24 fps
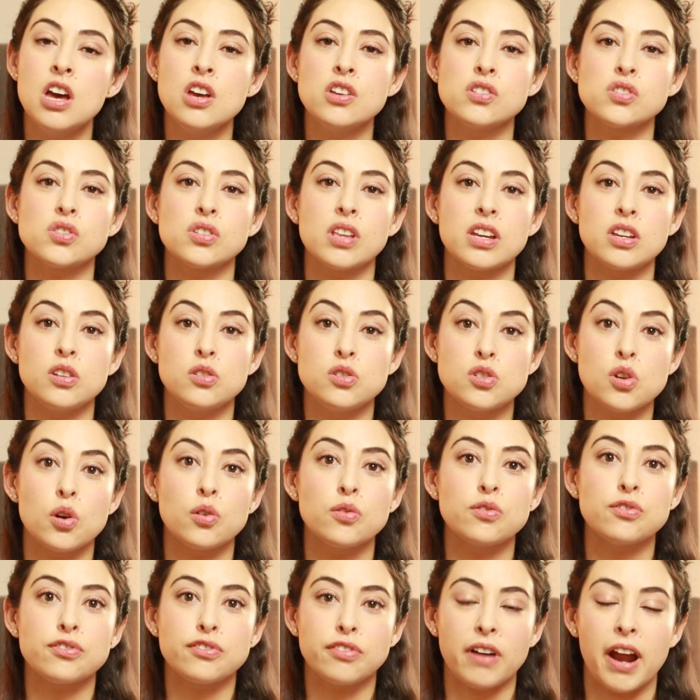so that you
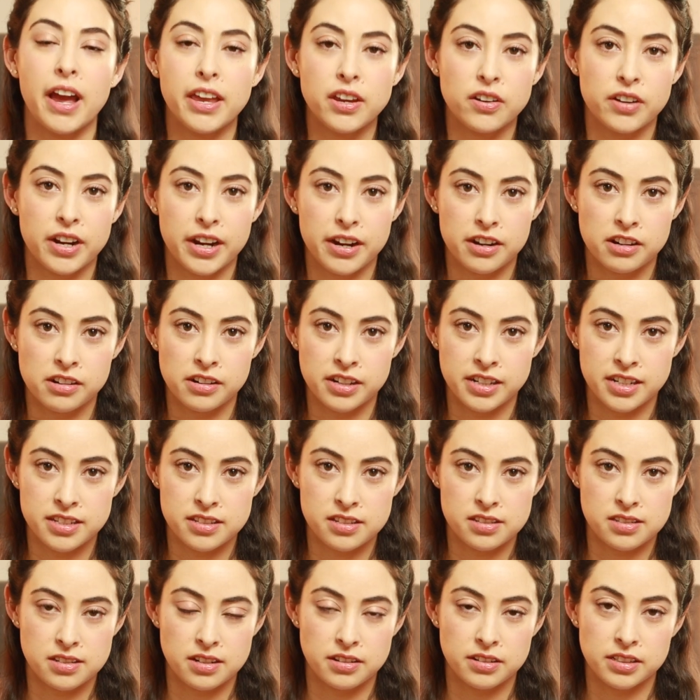don't fry your hair
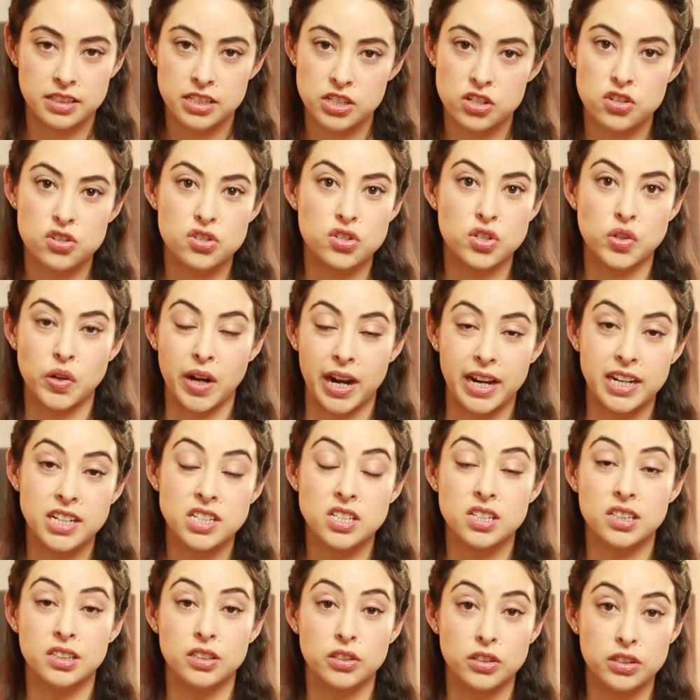unnecessarily just trying
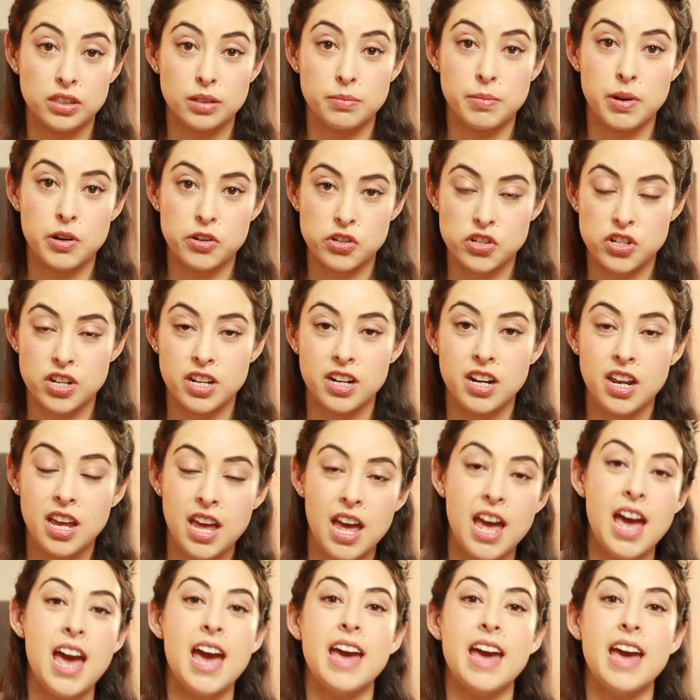to learn the motion.